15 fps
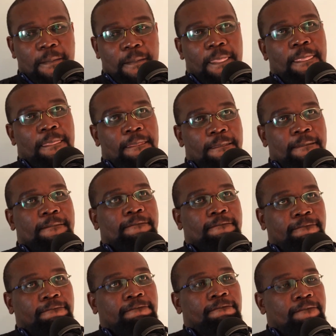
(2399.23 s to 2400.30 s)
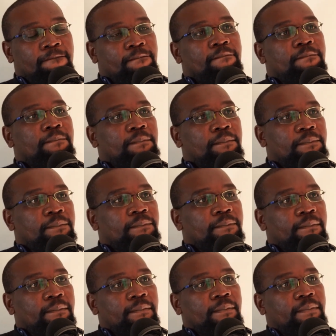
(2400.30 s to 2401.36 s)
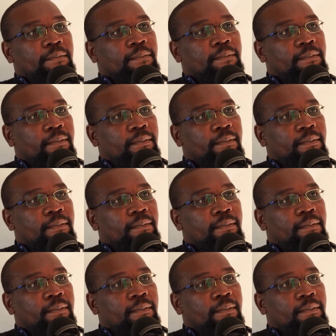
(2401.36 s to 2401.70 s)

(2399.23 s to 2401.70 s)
So if you don't do that, then